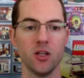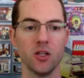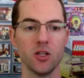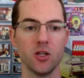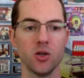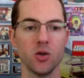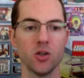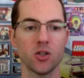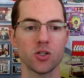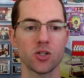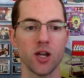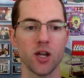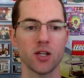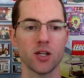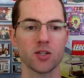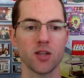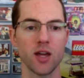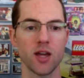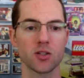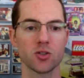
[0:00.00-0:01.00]
You can change
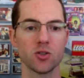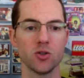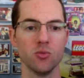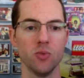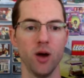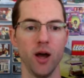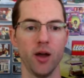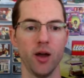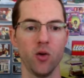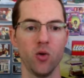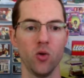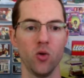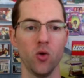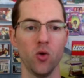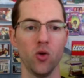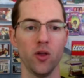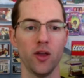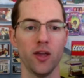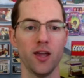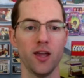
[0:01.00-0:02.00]
that to my
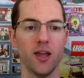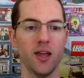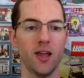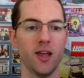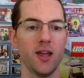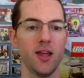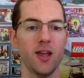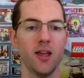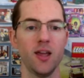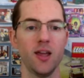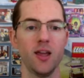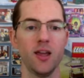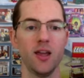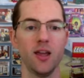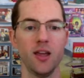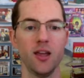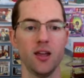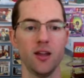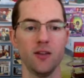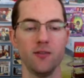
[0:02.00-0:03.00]
whole
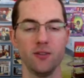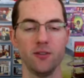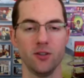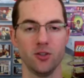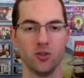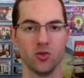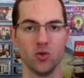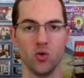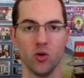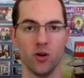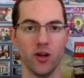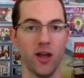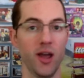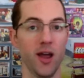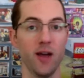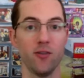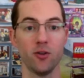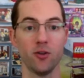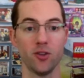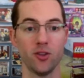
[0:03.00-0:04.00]
inventory,
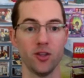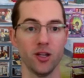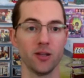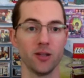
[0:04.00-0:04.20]
everything.